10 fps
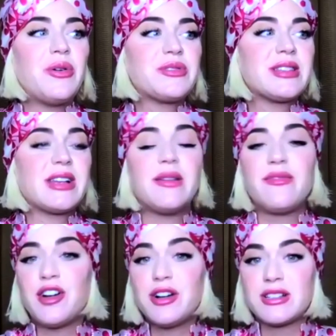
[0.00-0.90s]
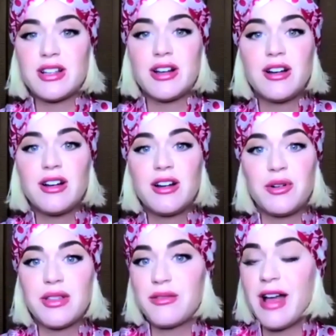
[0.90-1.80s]
who's going to come first, her
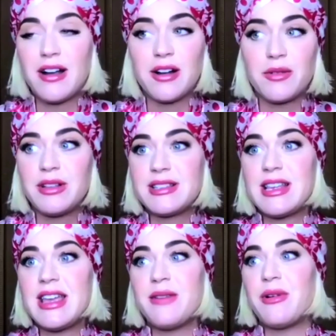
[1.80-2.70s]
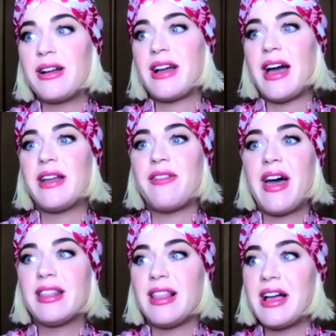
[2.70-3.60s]
or the record. We'll see what kind of
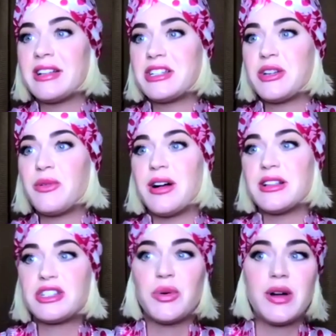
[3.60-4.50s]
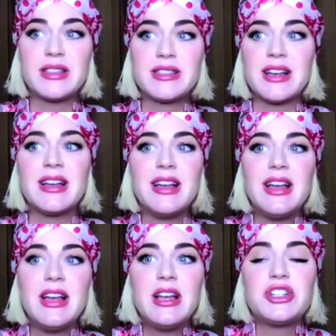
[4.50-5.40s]
headline she wants. She wants to
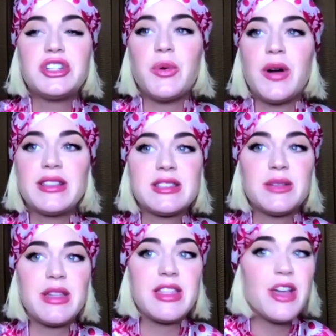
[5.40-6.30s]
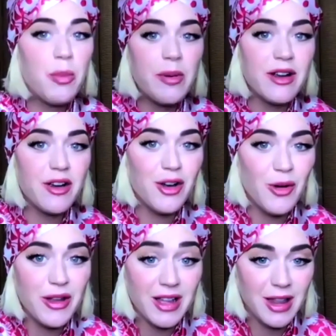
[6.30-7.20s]
be the opener
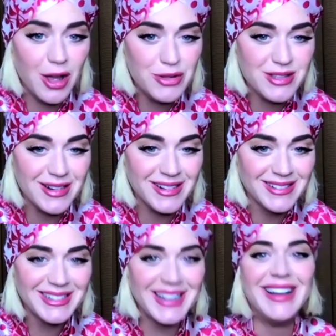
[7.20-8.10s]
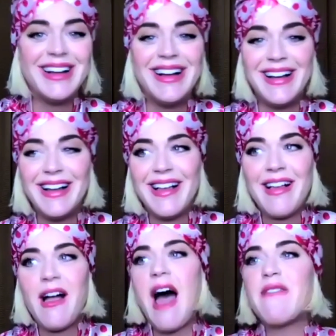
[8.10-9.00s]
or the closer. I
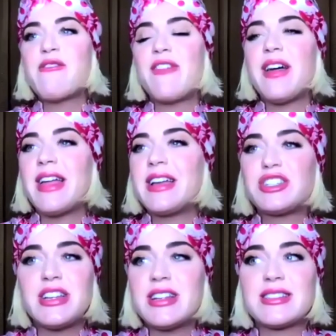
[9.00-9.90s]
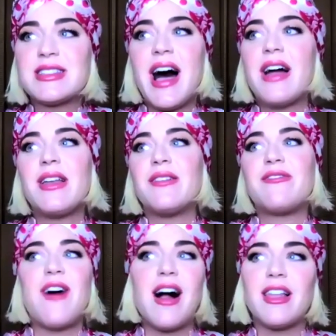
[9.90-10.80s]
have a feeling she does not
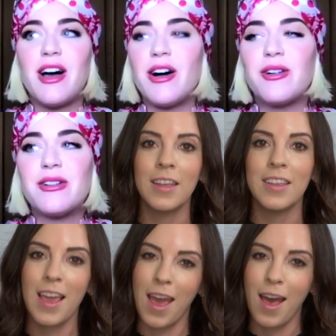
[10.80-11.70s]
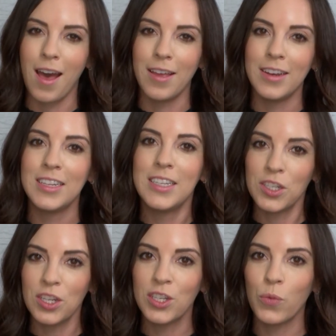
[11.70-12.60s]
follow. Yeah, in
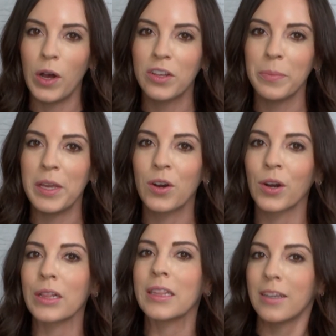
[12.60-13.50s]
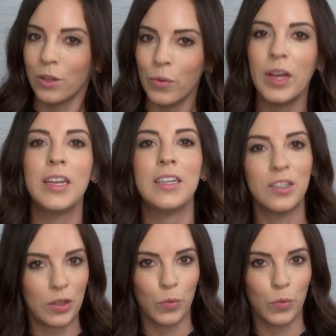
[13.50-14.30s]
addition to welcoming her little one into the